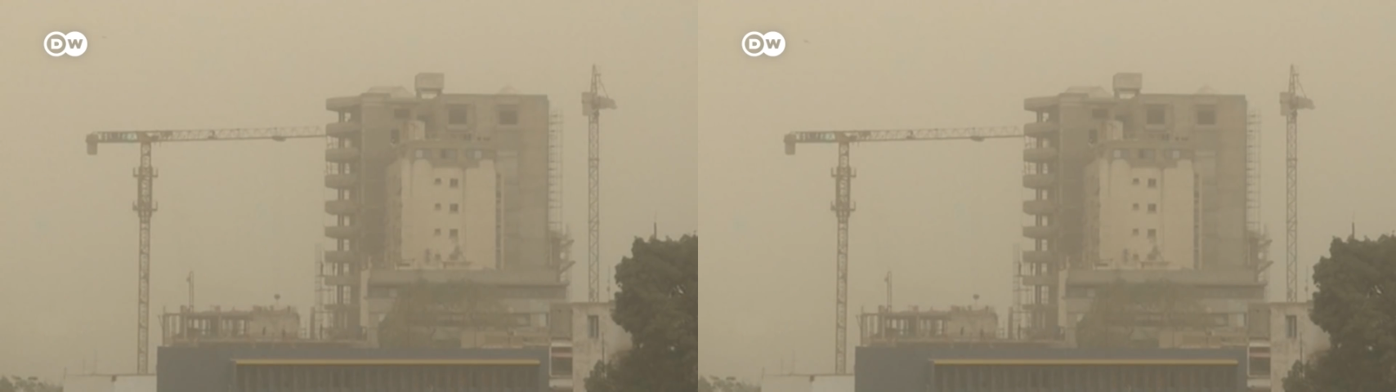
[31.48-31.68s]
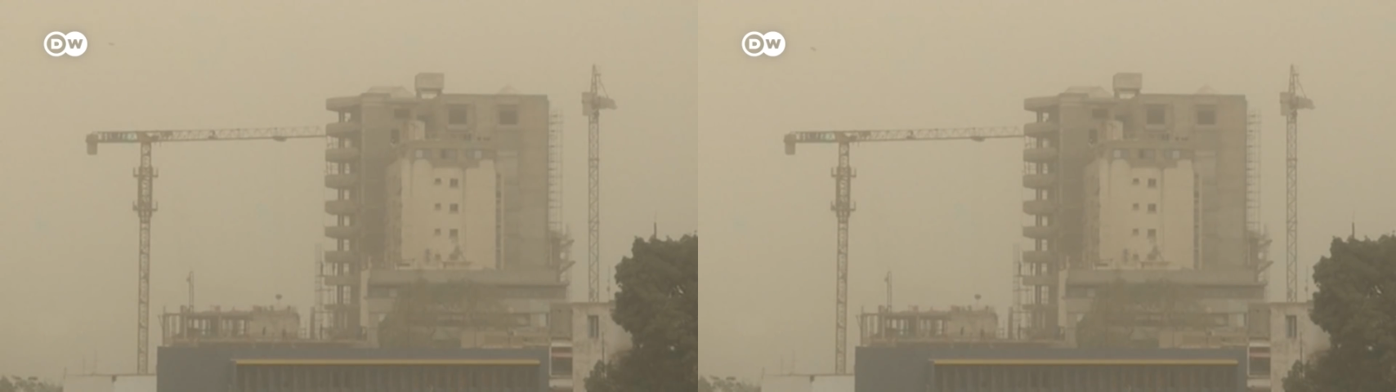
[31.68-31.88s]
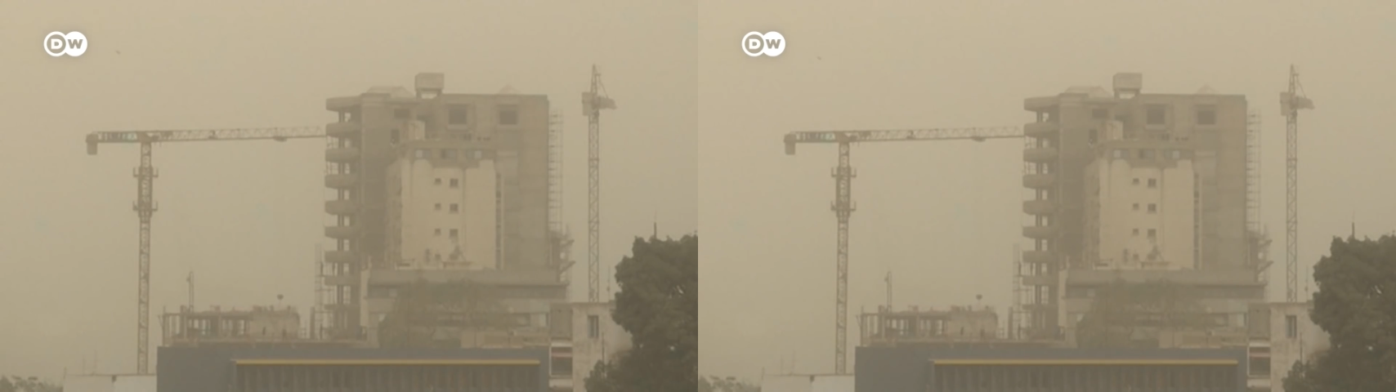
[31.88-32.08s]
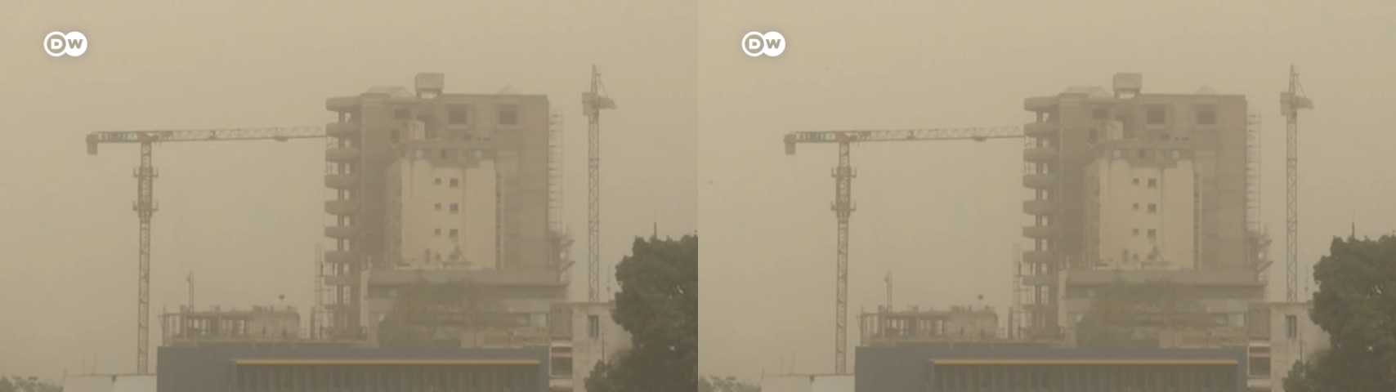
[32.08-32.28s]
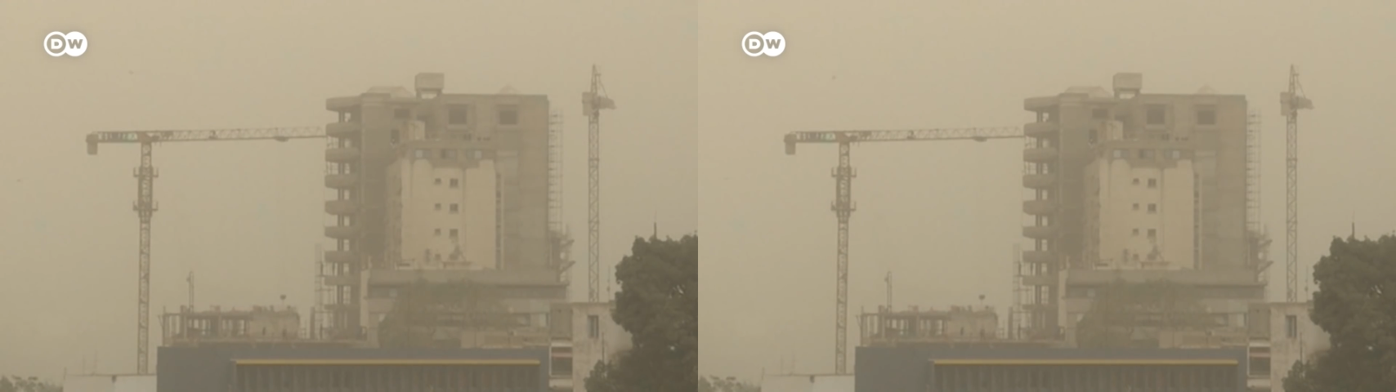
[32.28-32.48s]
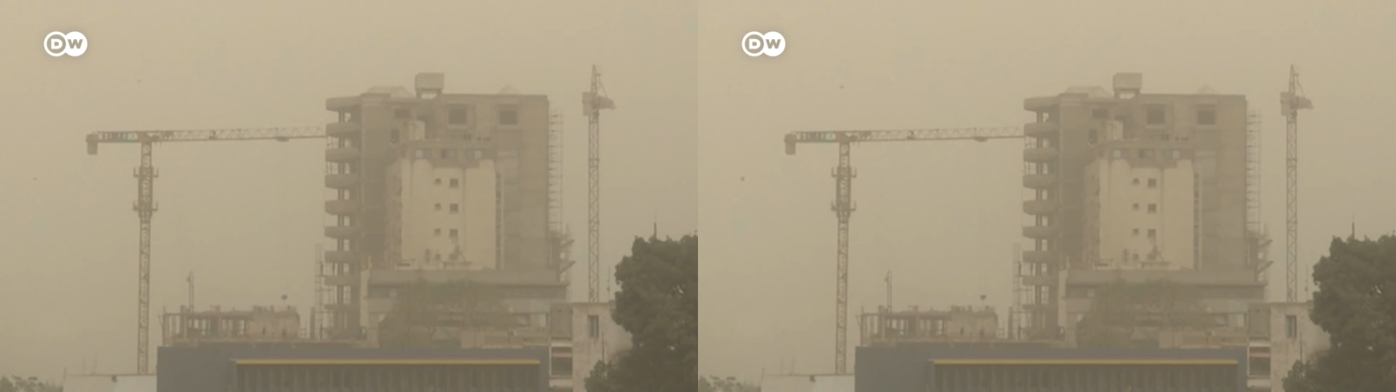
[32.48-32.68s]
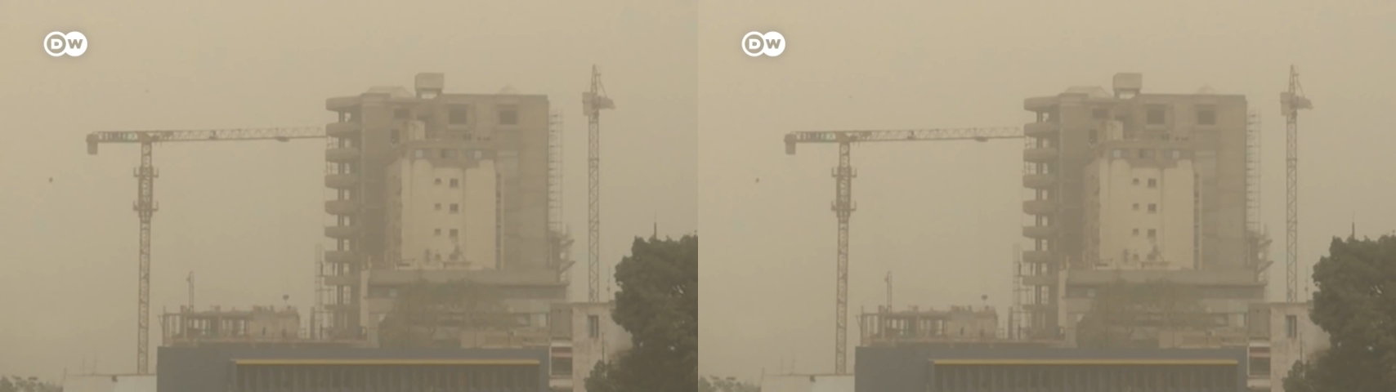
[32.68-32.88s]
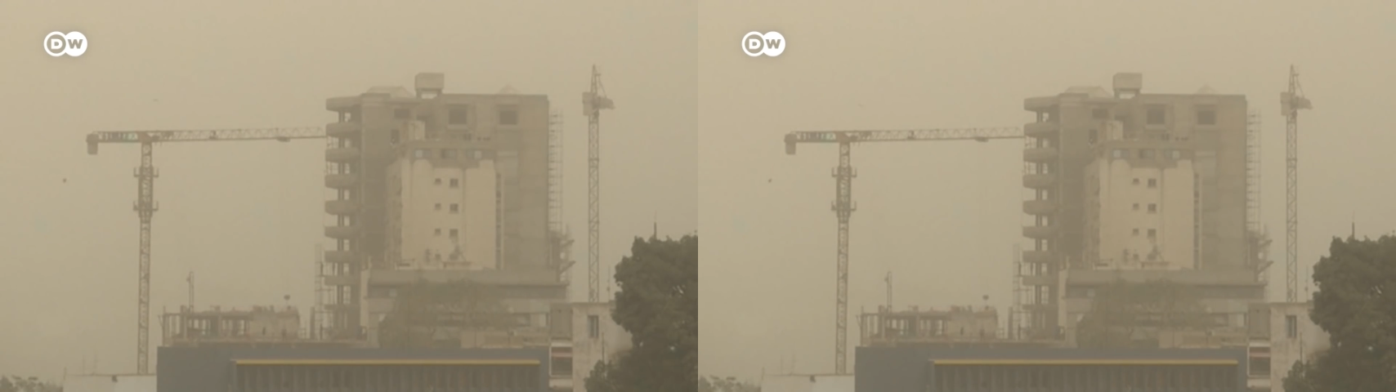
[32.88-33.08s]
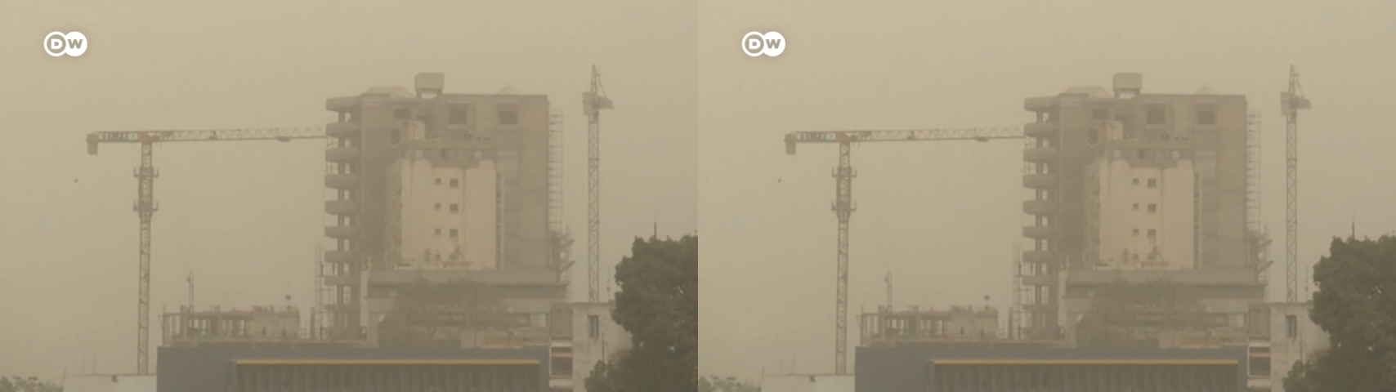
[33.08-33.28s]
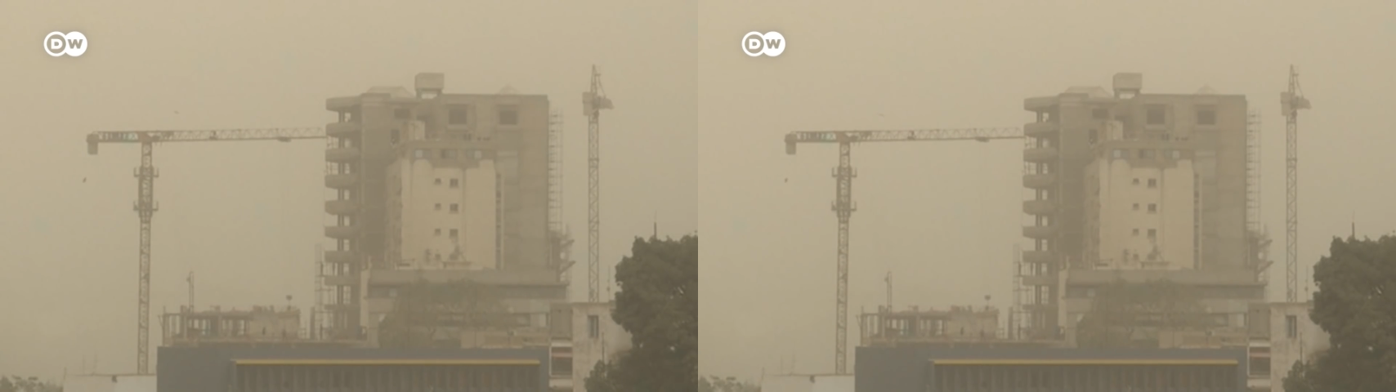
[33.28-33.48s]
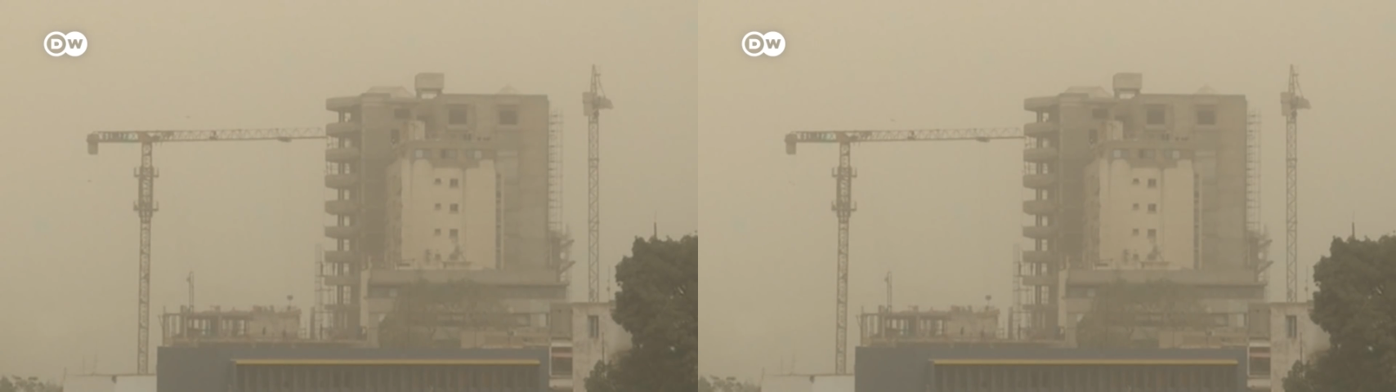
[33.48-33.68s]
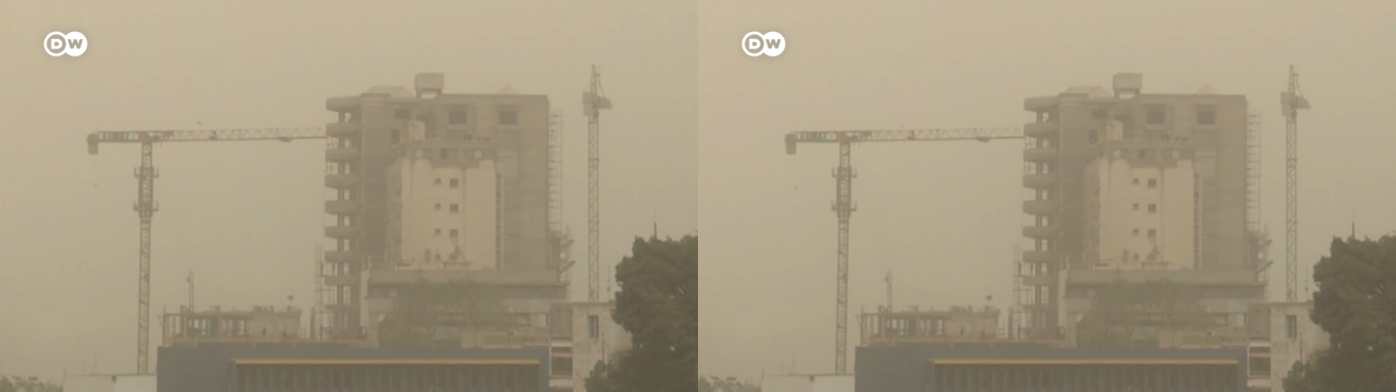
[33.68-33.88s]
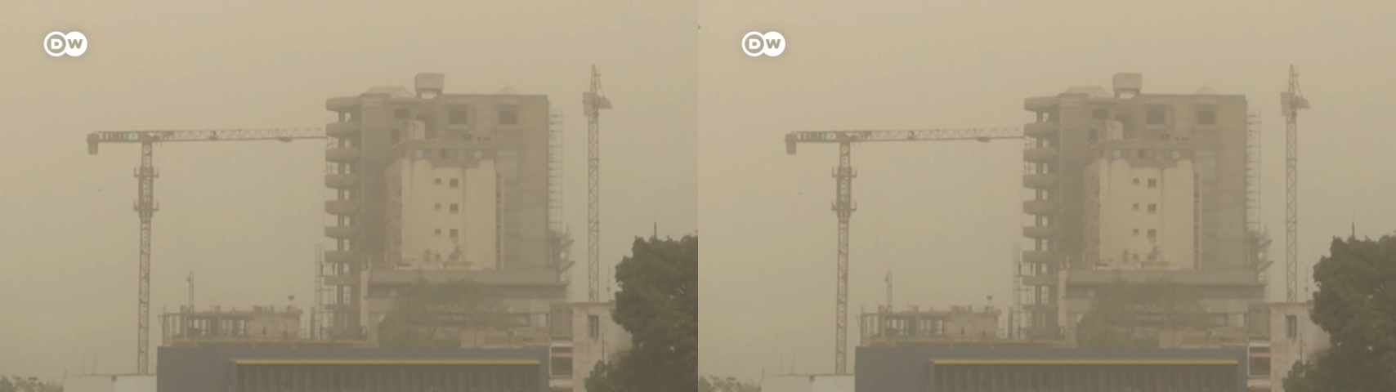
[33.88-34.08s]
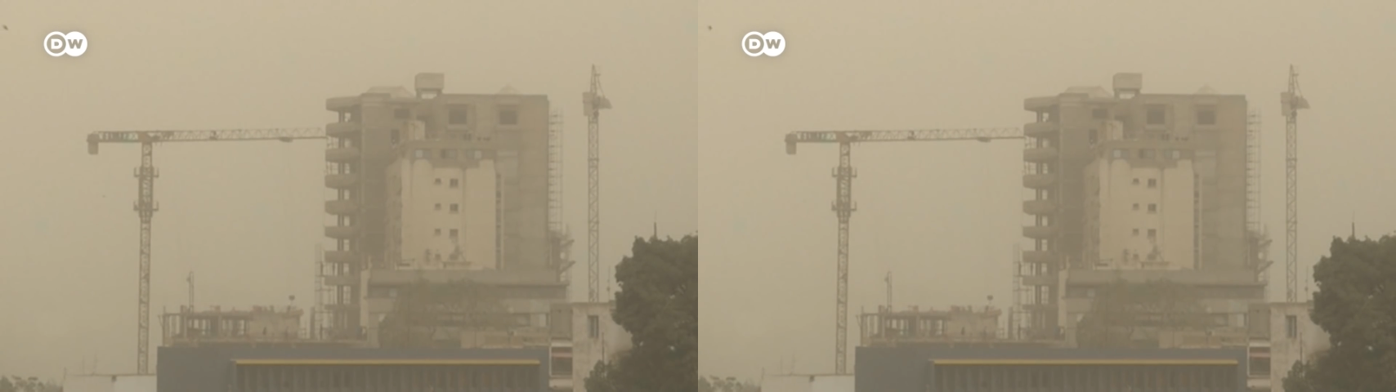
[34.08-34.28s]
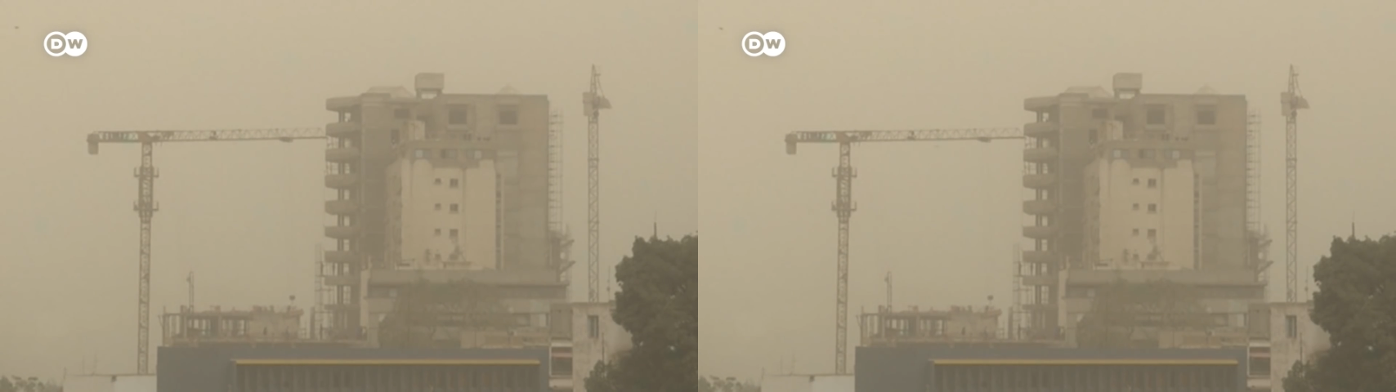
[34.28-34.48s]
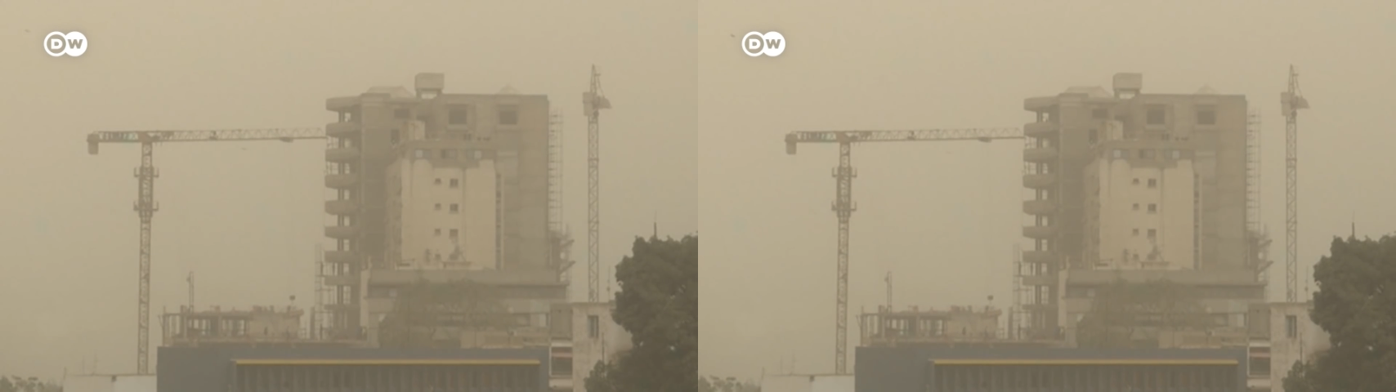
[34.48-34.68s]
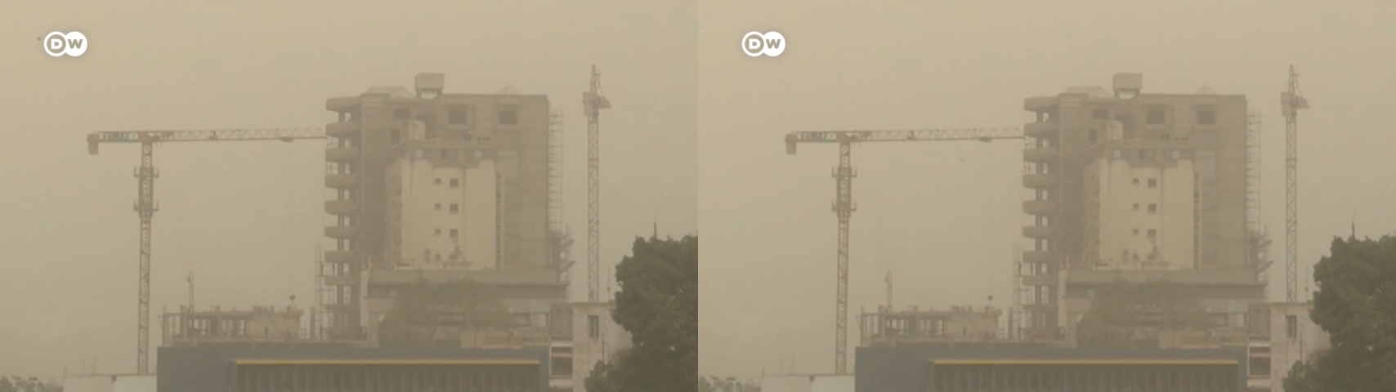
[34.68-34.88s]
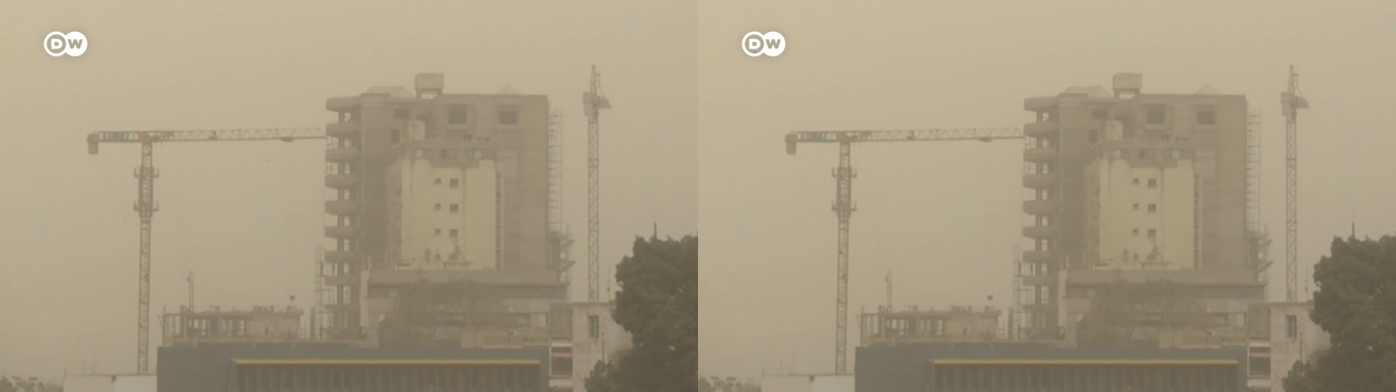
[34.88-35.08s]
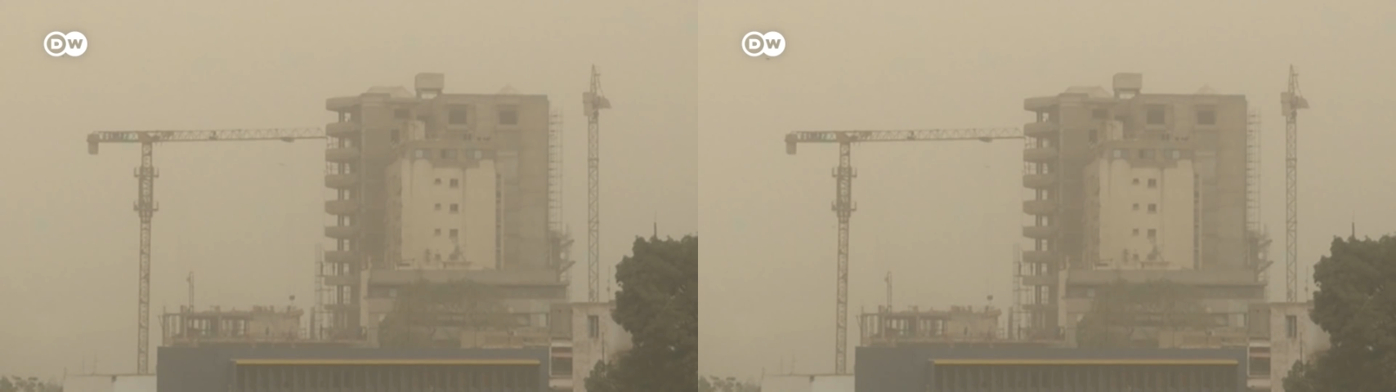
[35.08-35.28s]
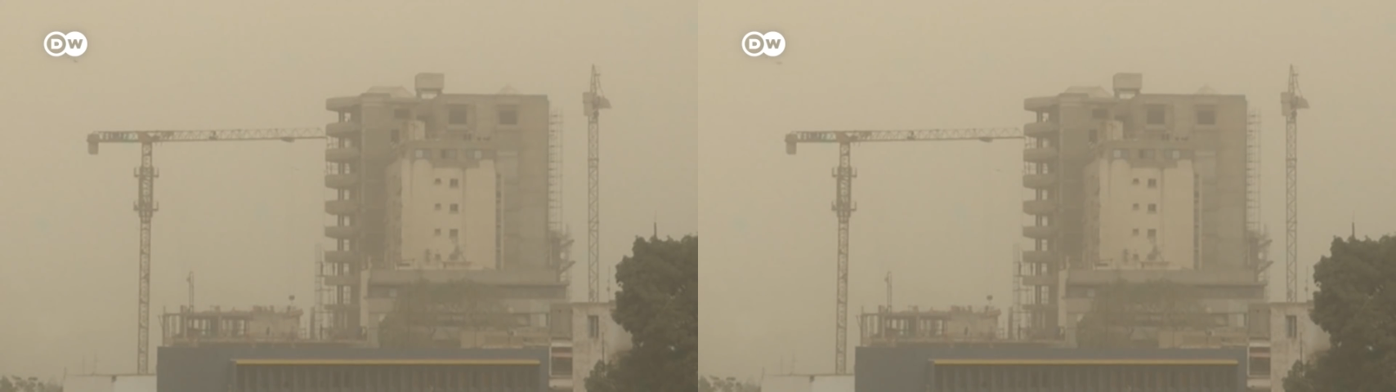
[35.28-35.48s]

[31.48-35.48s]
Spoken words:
No face is visible, so there are no lips to read.